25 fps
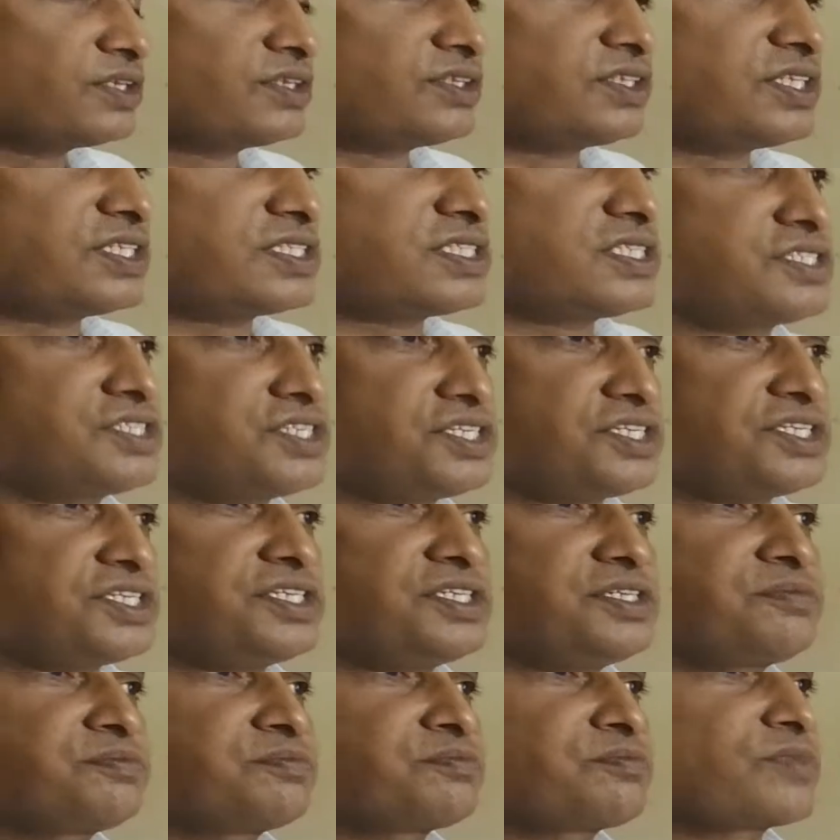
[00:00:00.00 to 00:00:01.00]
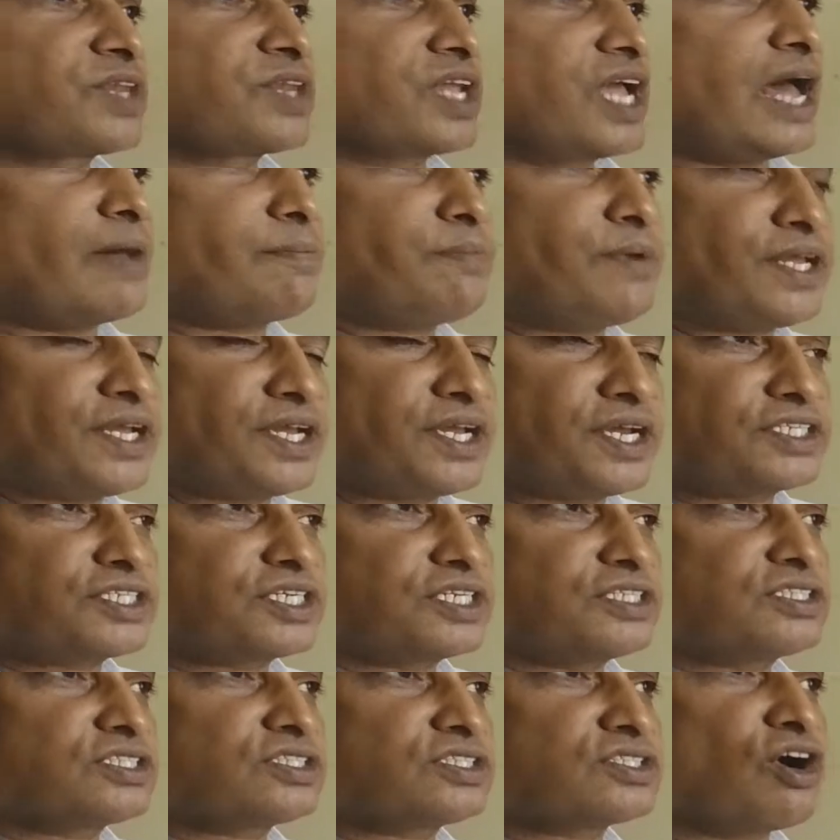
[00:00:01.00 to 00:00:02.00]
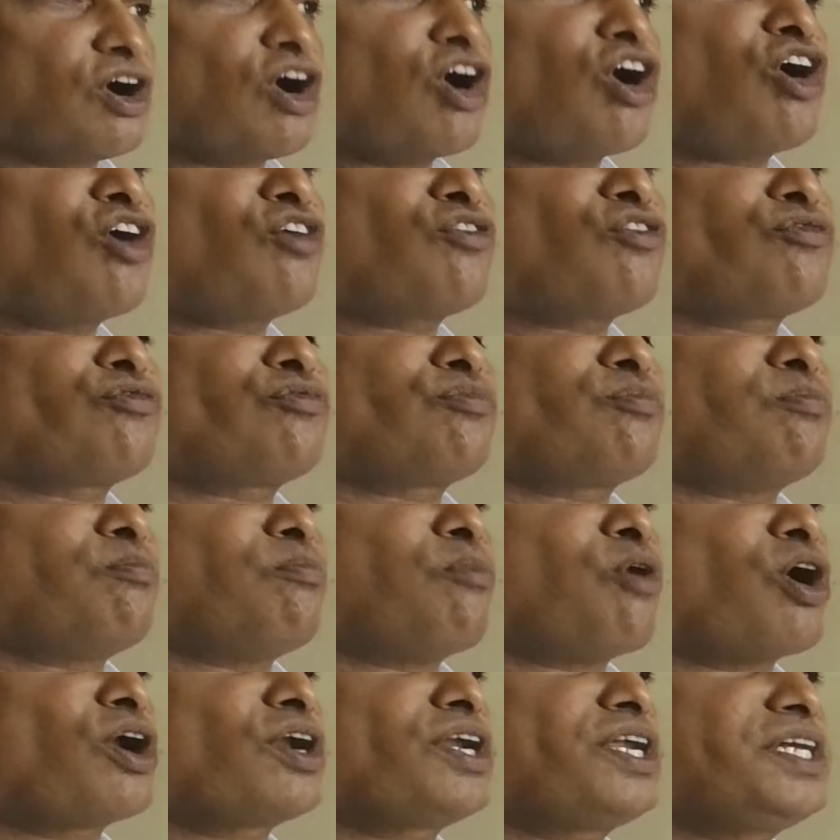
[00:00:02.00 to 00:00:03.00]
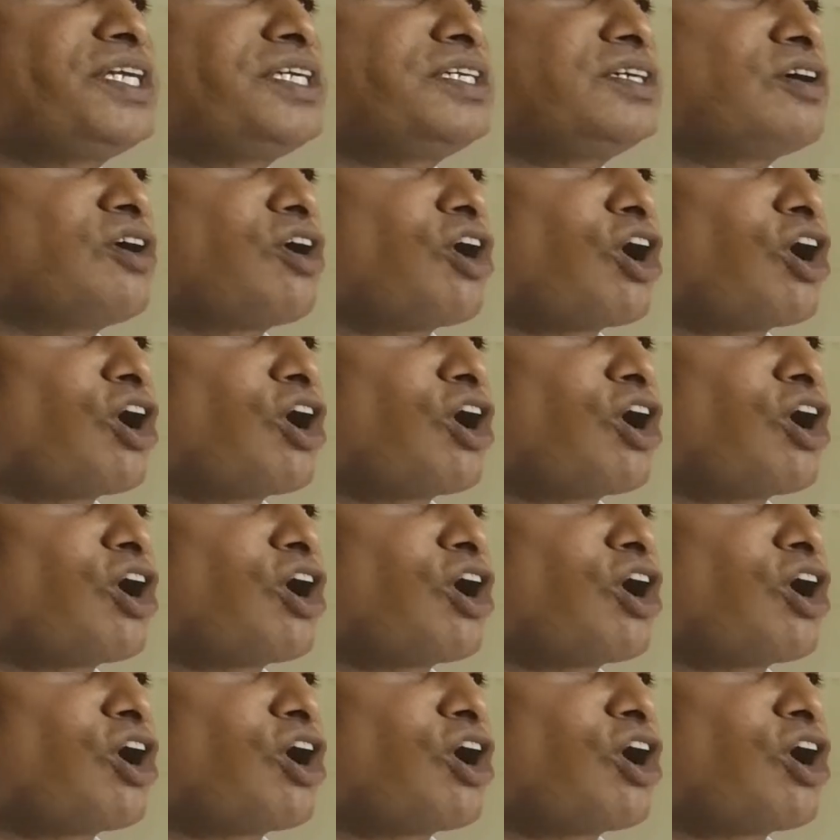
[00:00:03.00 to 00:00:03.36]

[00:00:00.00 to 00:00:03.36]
this is the applications of bonding